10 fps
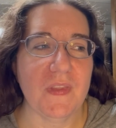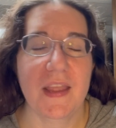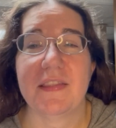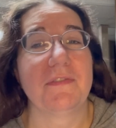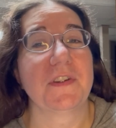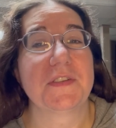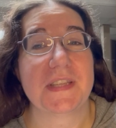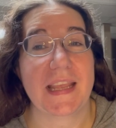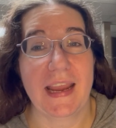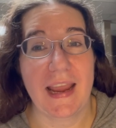And the first
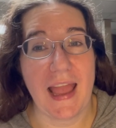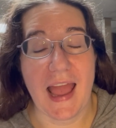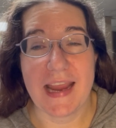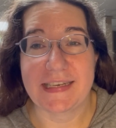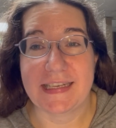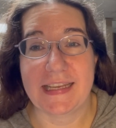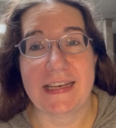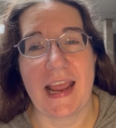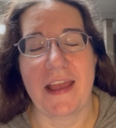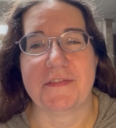thing I
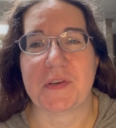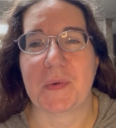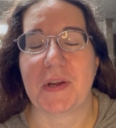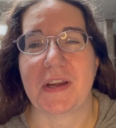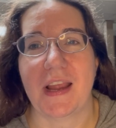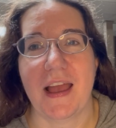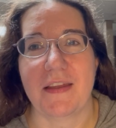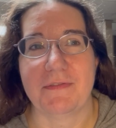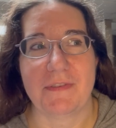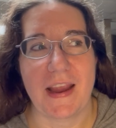did after work
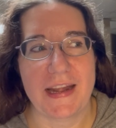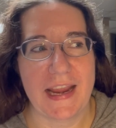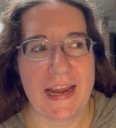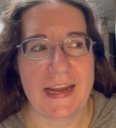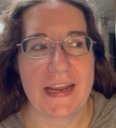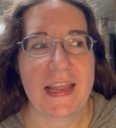on Friday